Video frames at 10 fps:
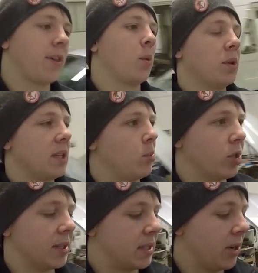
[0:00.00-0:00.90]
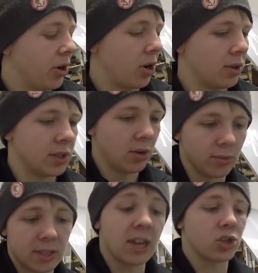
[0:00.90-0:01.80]
thing with doubled in stereos
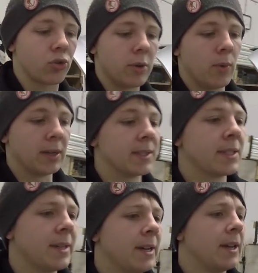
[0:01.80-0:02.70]
on touchscreen ones